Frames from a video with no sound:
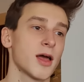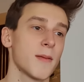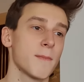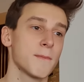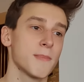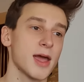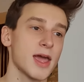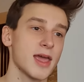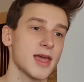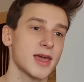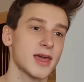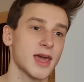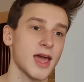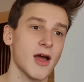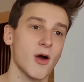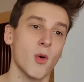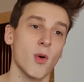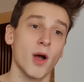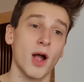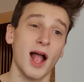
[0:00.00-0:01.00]
may
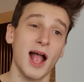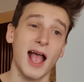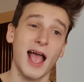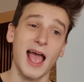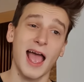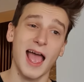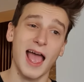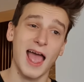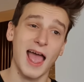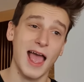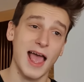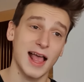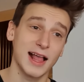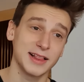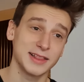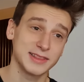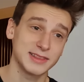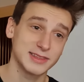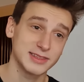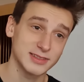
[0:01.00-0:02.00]
have
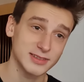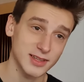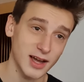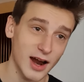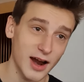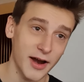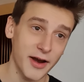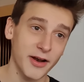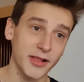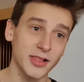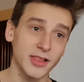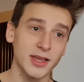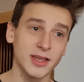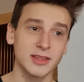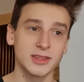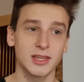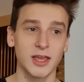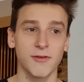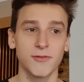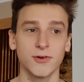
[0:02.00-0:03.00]
entirely
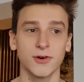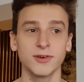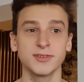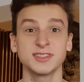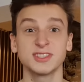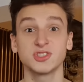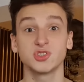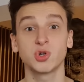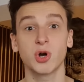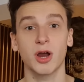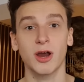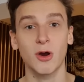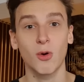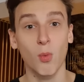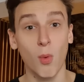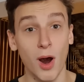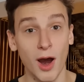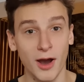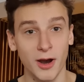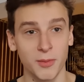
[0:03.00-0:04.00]
different
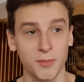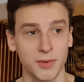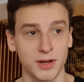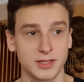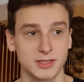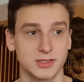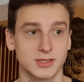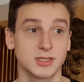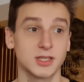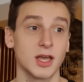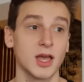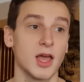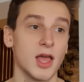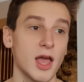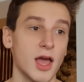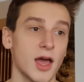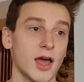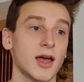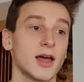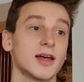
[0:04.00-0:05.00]
requirements
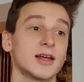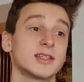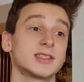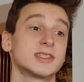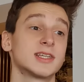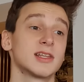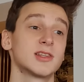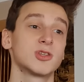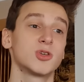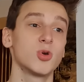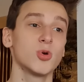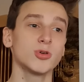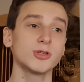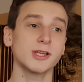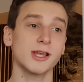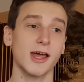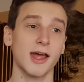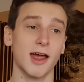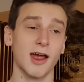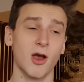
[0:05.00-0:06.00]
that use
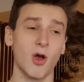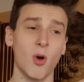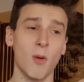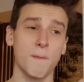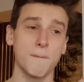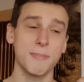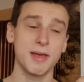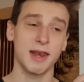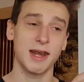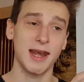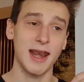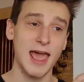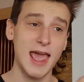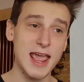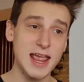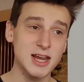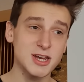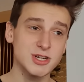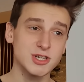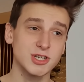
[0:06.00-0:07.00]
a
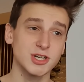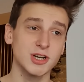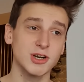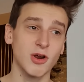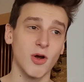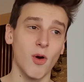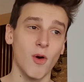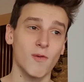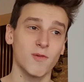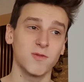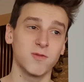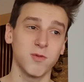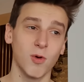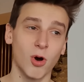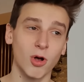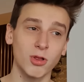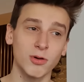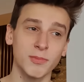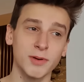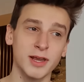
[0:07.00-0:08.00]
combination of
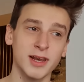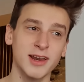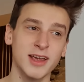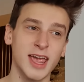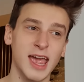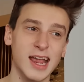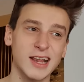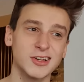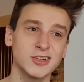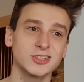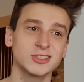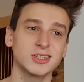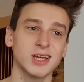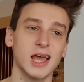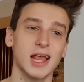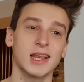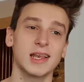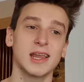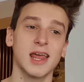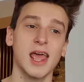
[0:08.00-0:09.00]
volume indicators
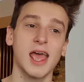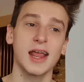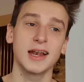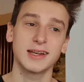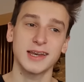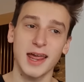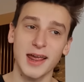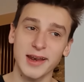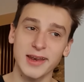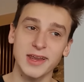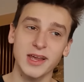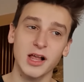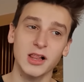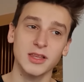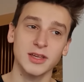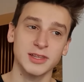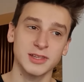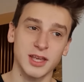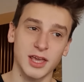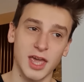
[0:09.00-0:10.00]
and technical
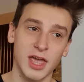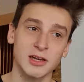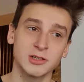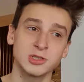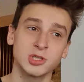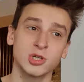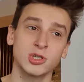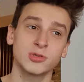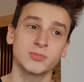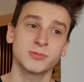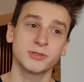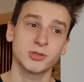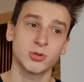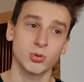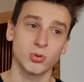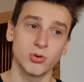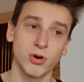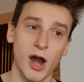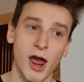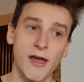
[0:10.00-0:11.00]
indicators to
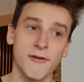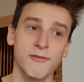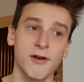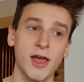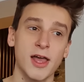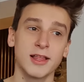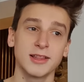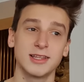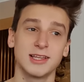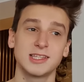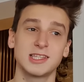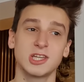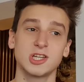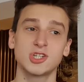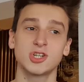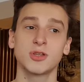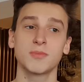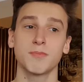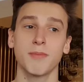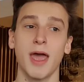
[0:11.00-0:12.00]
drive
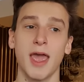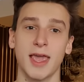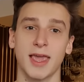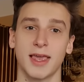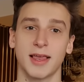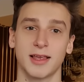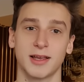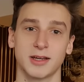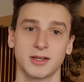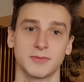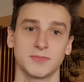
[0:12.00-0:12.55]
decision making.